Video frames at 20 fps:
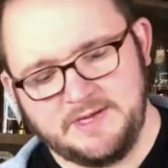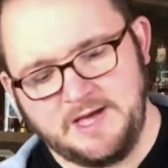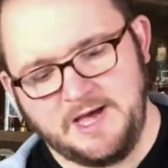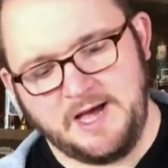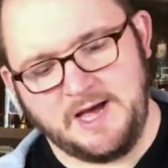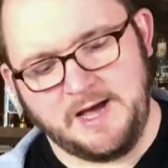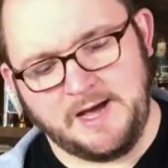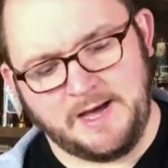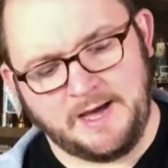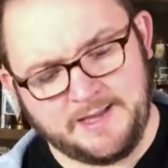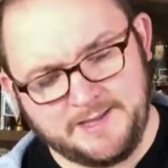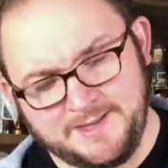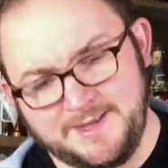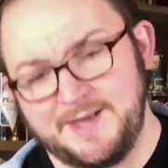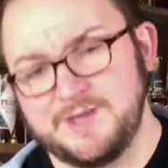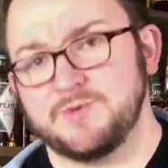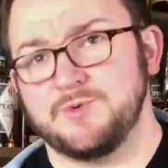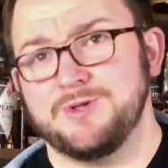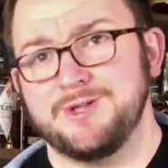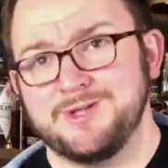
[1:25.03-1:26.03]
Uh,
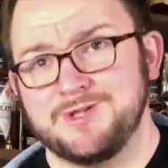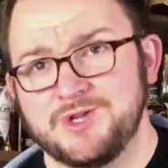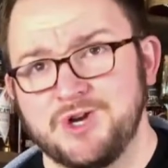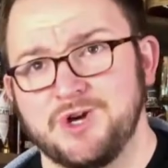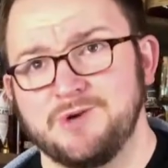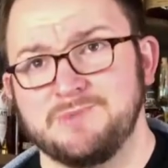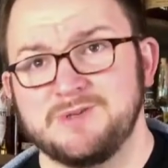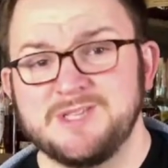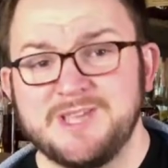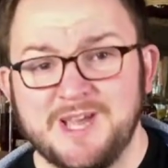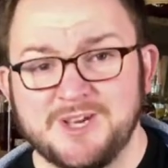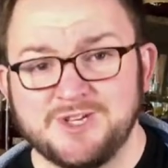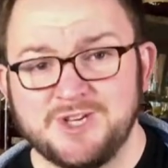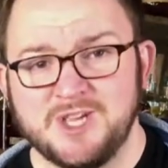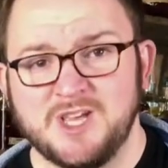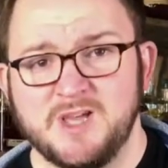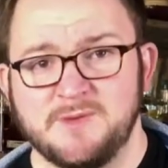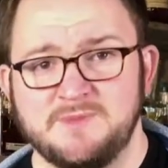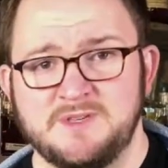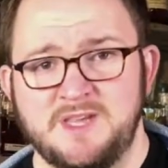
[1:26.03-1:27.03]
that's where the term session
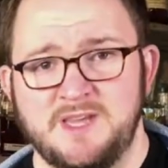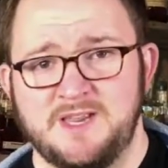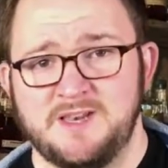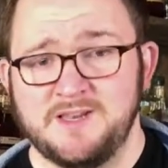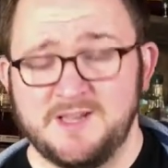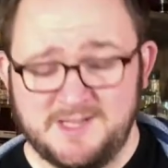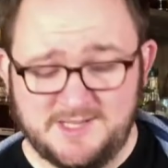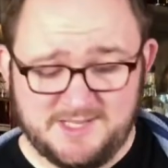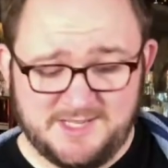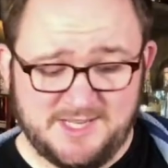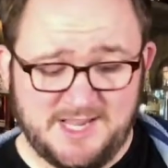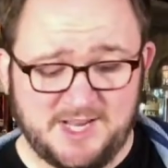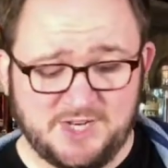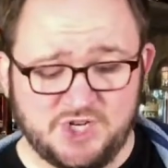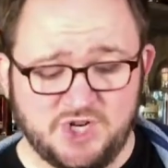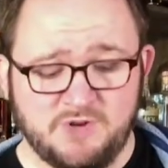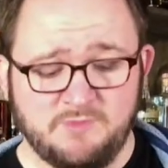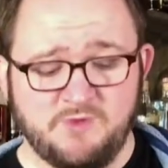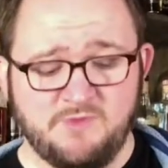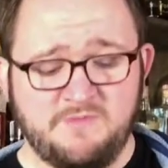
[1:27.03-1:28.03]
comes in. A
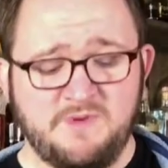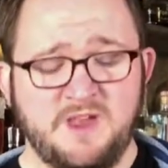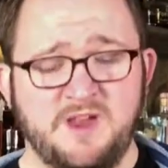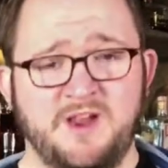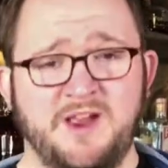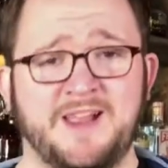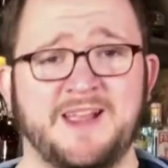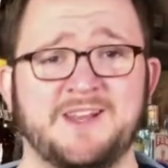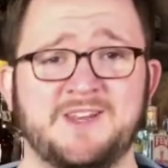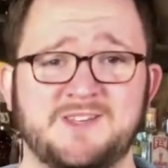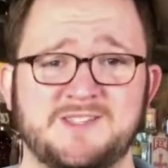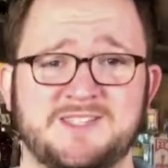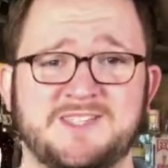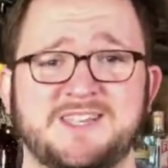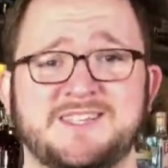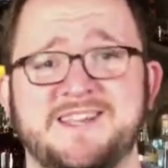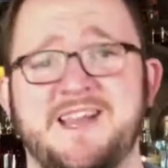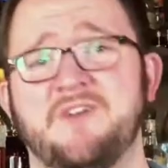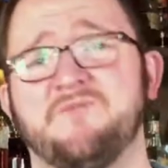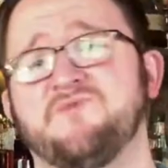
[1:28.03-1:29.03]
sessionable beer, I can
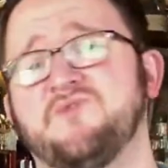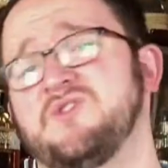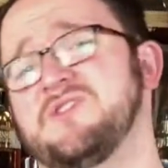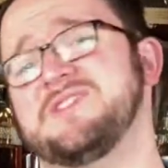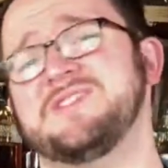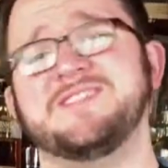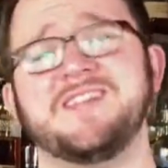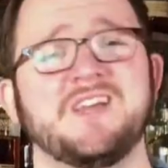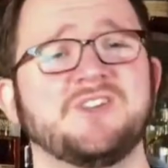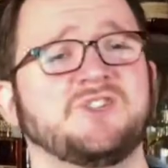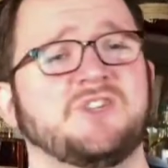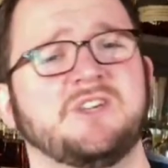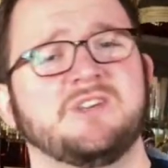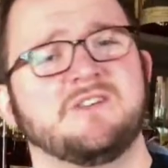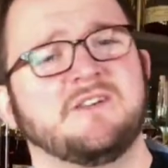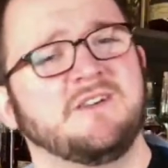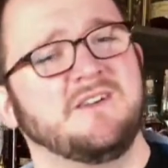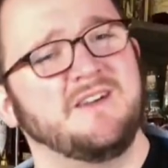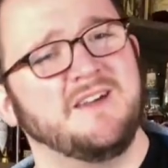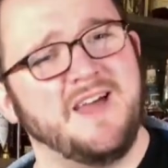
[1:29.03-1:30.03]
sit down for a session
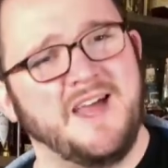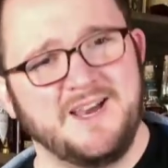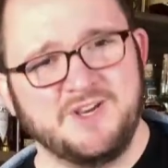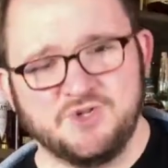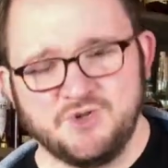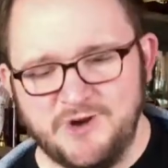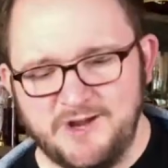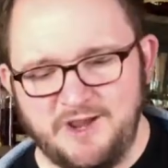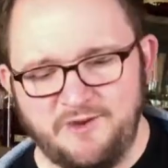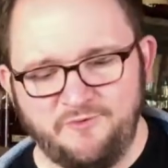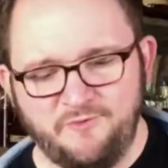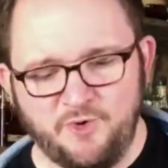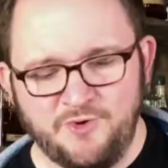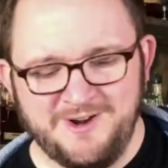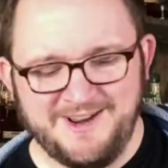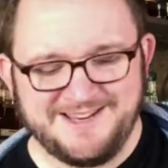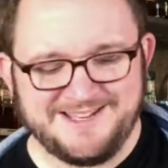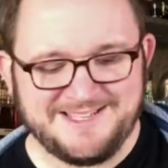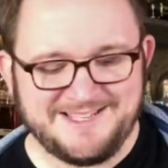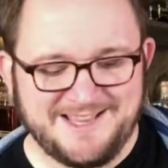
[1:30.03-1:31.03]
and drink it for an
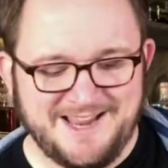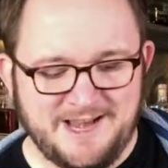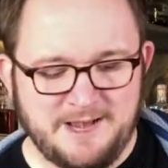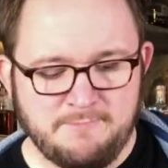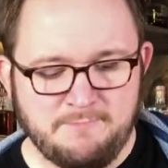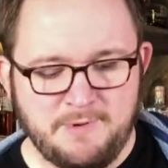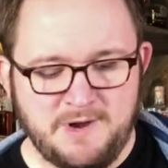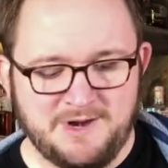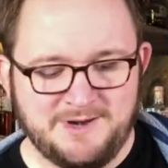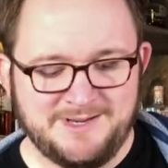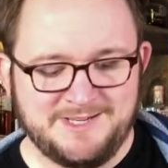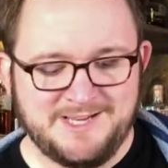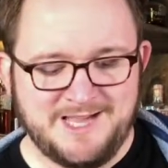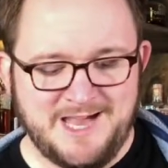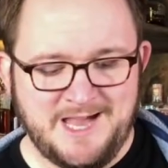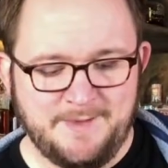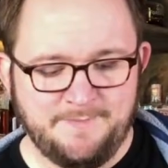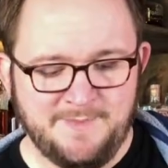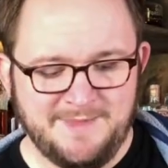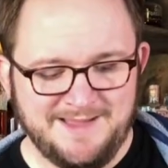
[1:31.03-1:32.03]
extended period of
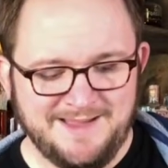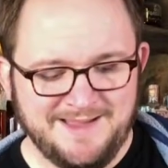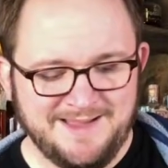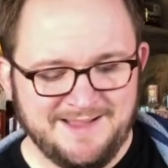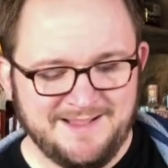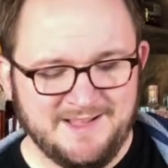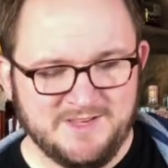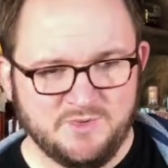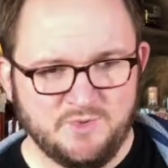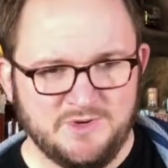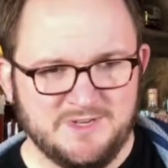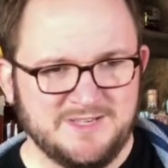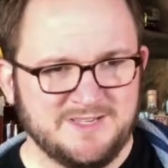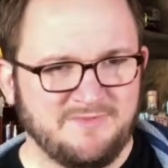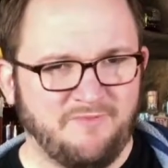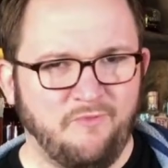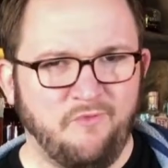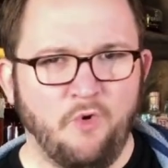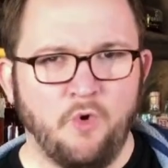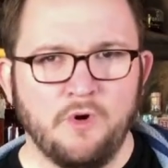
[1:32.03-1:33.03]
time. This one's
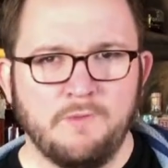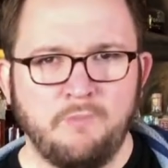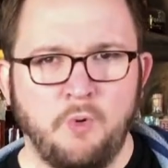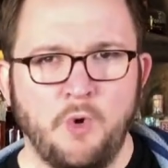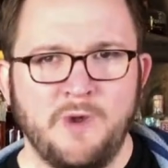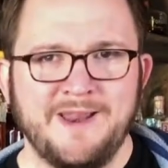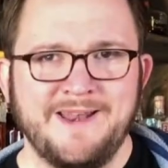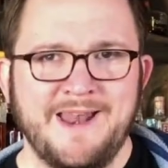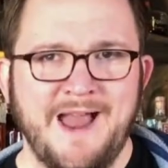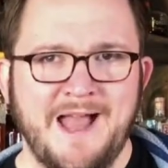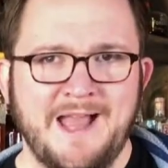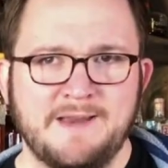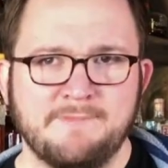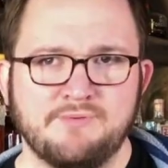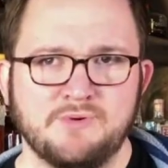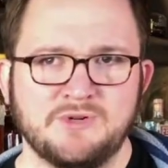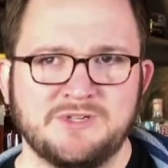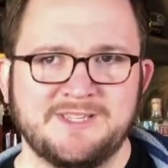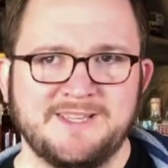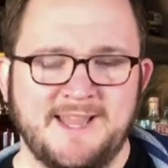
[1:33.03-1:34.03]

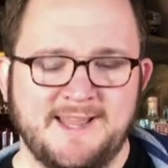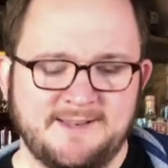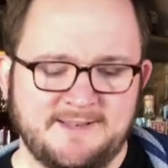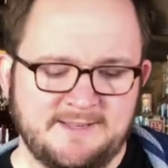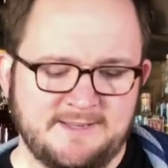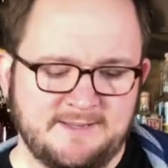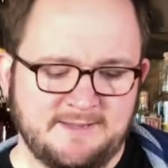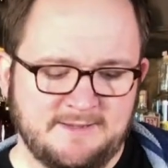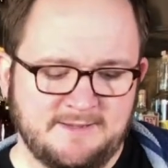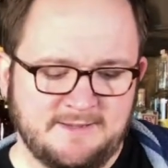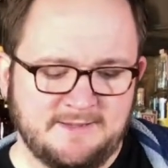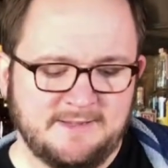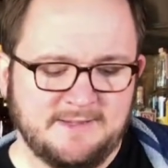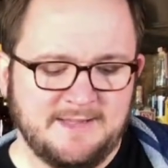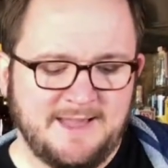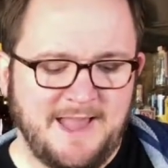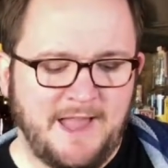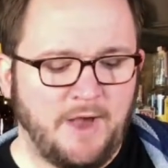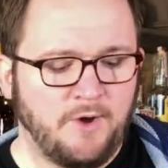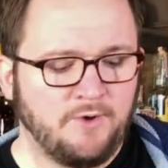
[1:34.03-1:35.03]
4.9%
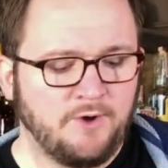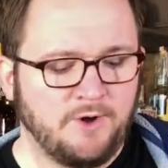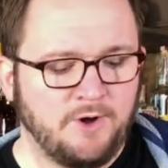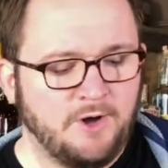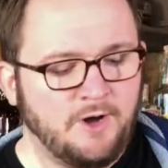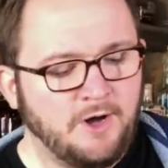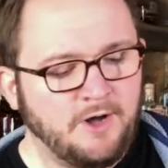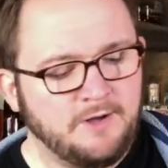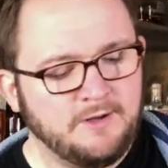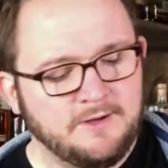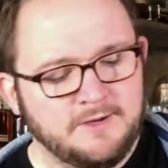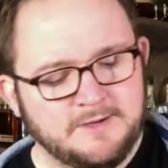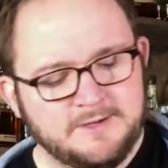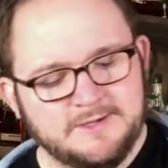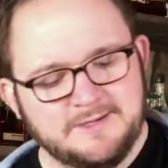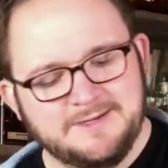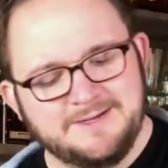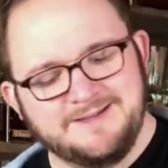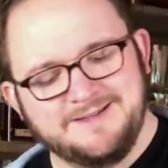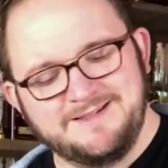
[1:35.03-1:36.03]
alcohol.
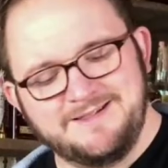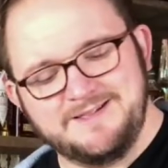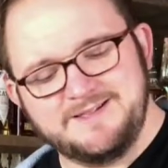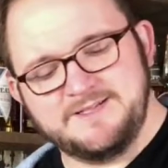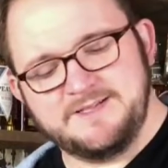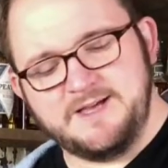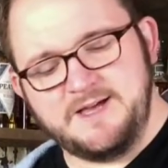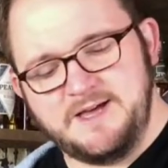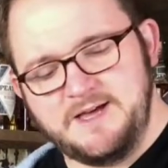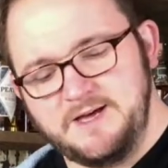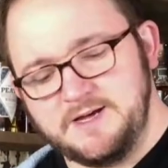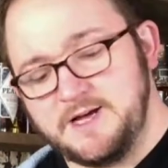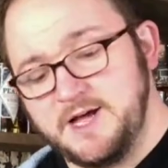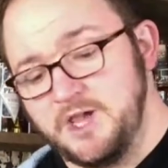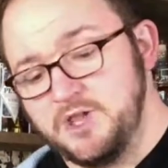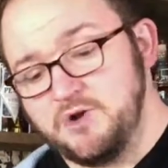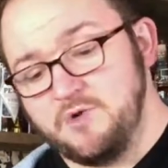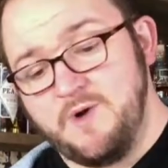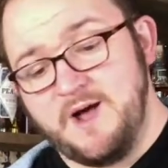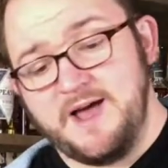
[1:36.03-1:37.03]
What's uh,
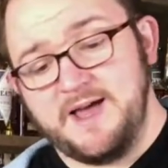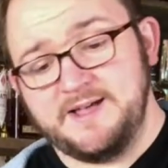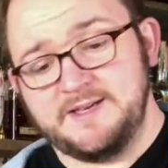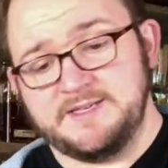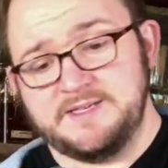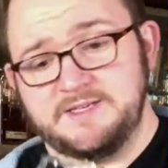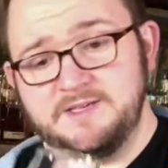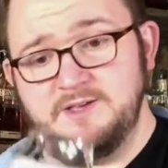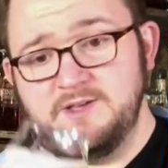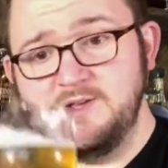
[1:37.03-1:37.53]
color-wise?